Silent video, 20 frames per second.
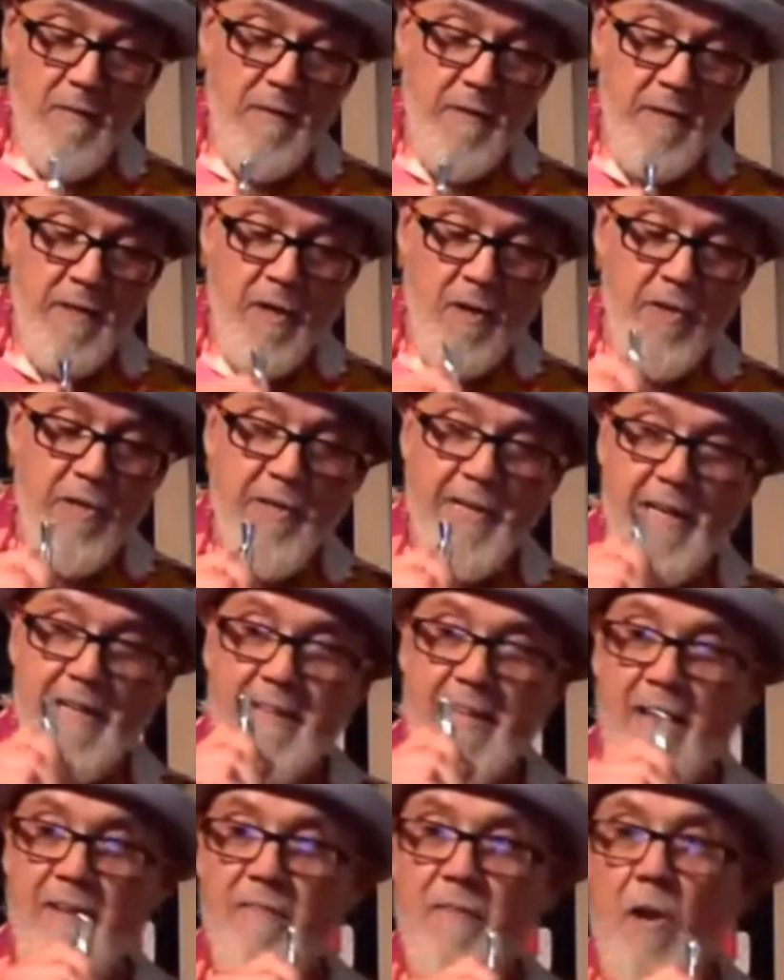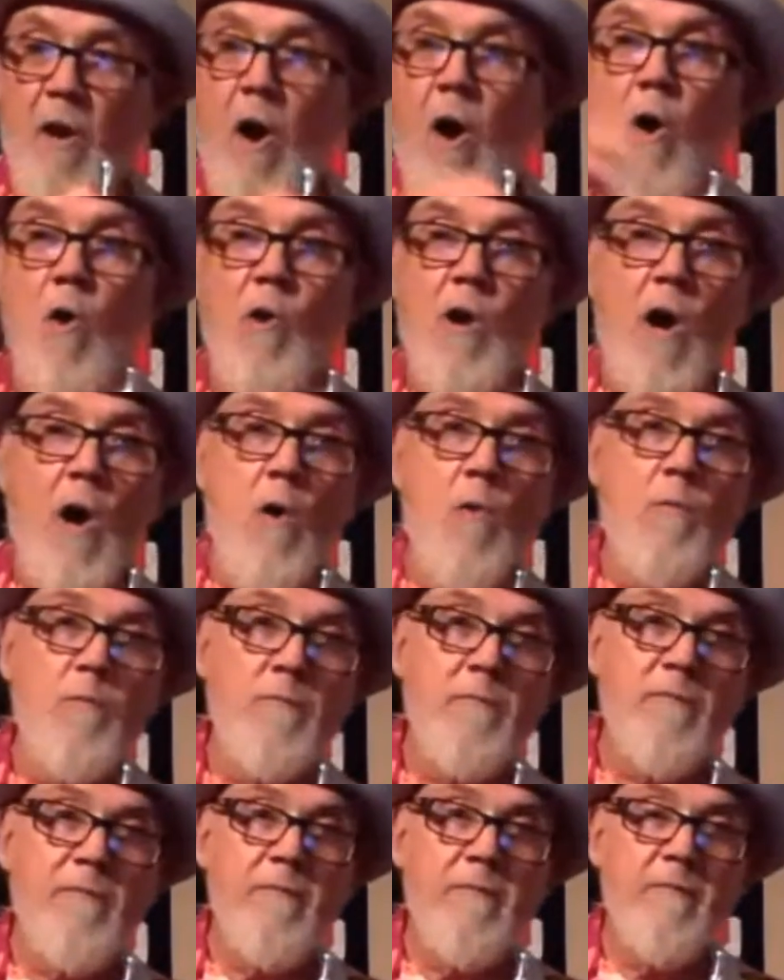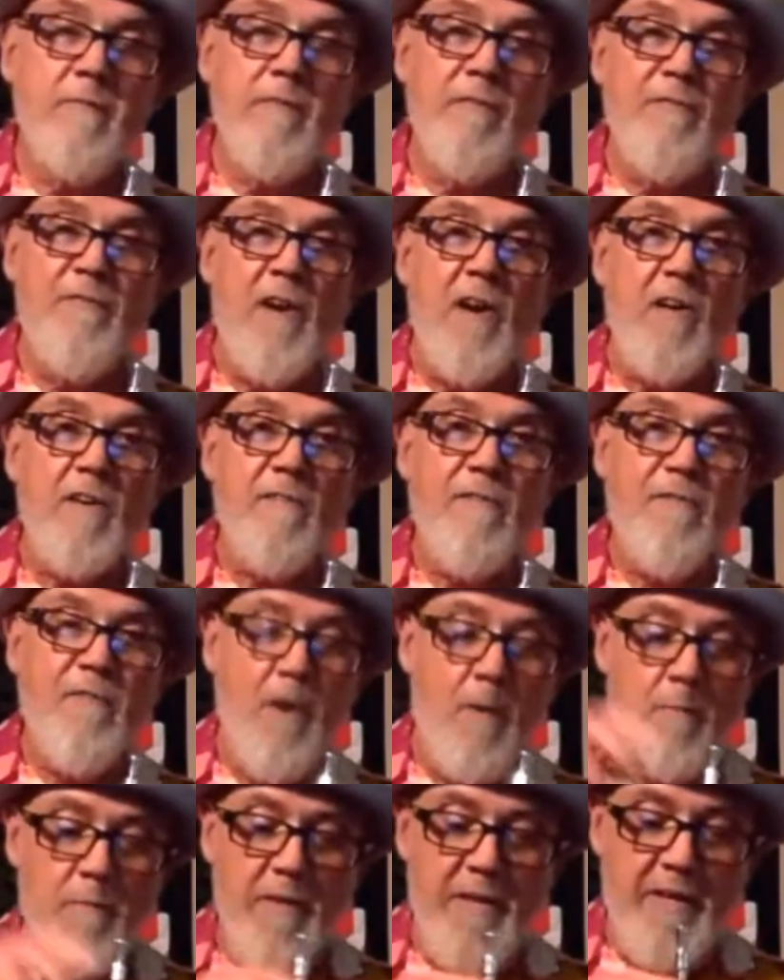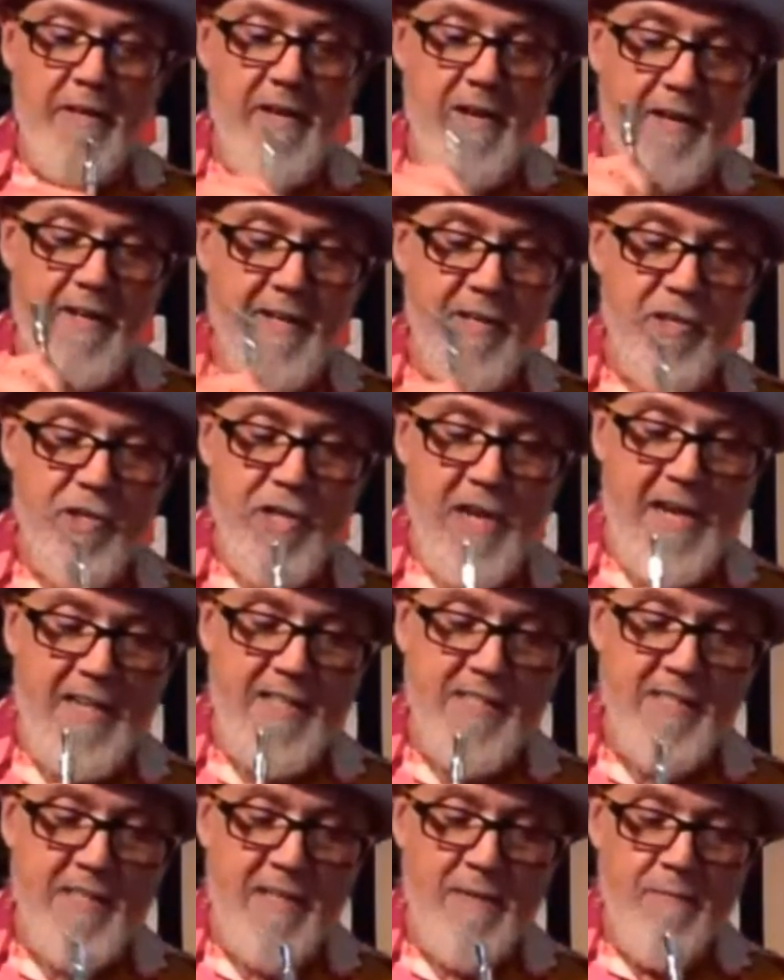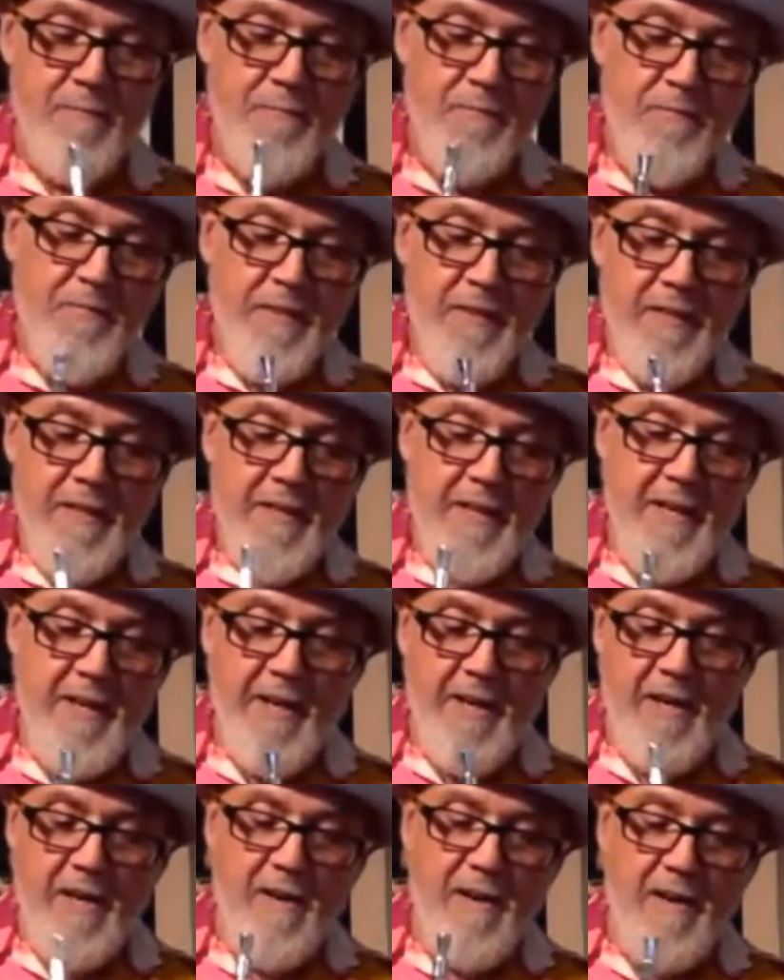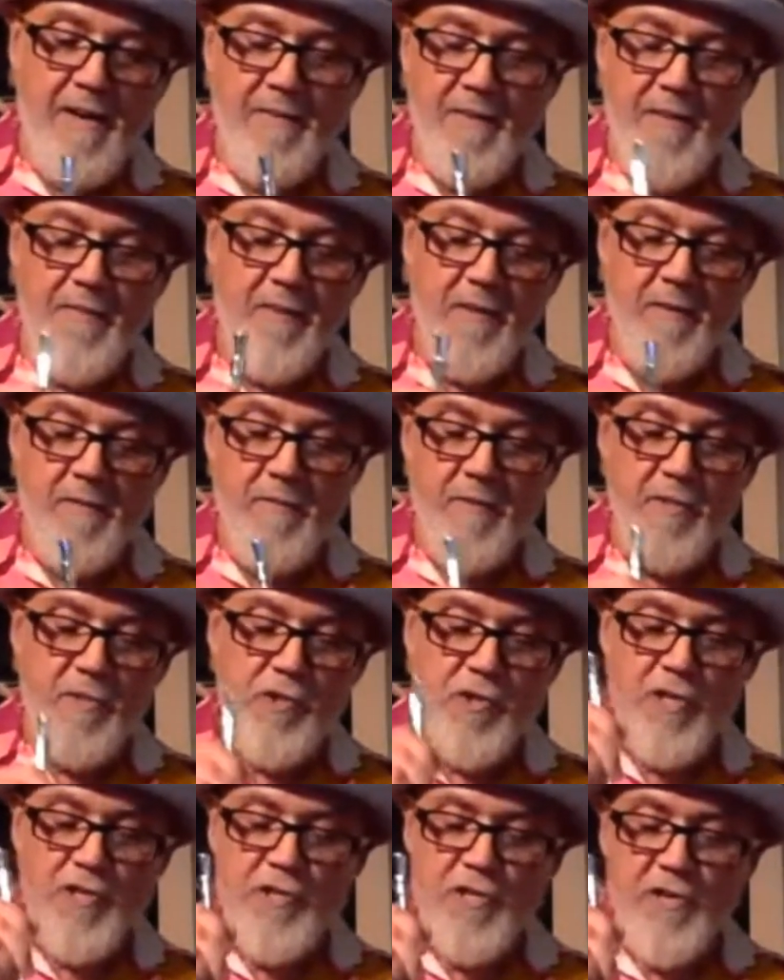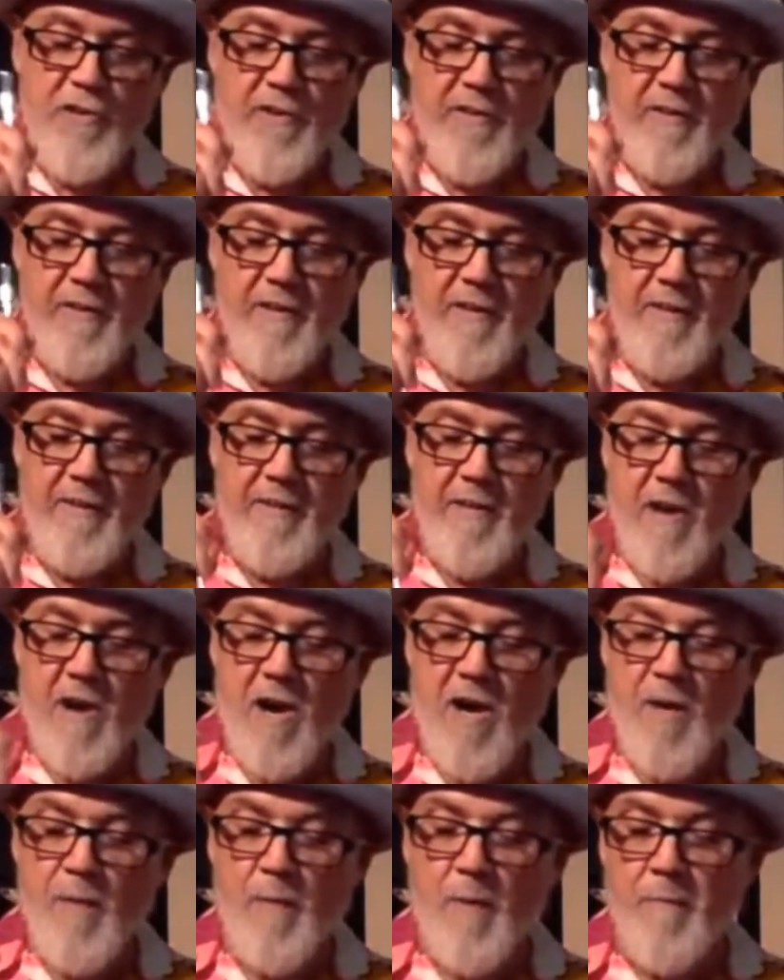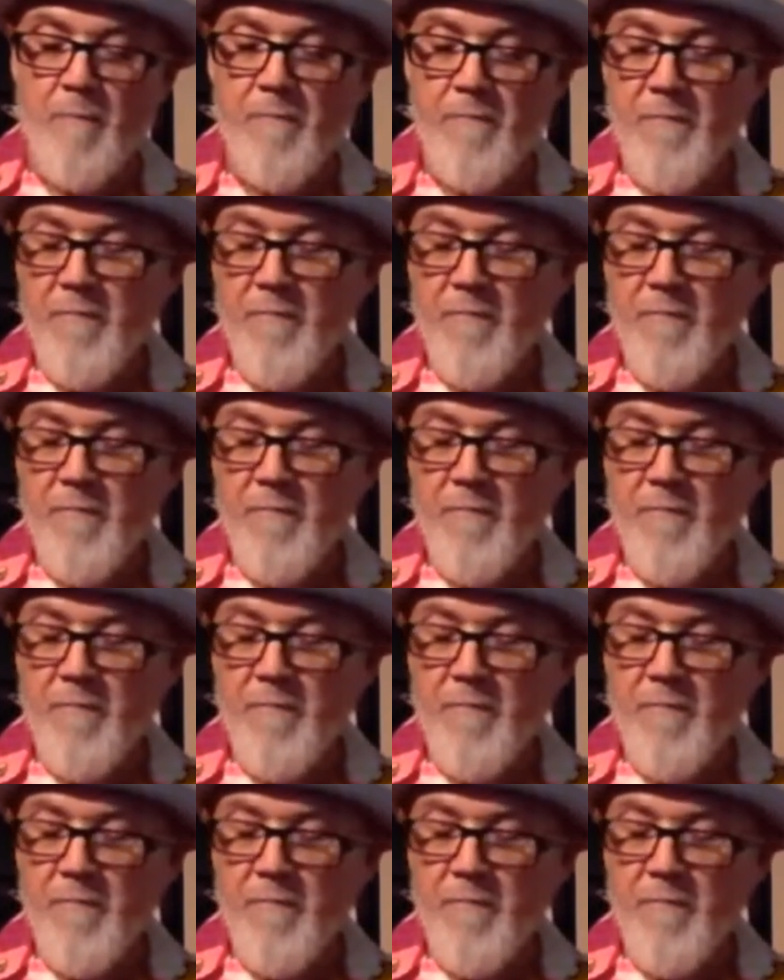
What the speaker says: you know, you get the hogo, the funk from the cachaça here, and then the ginger and cardamom,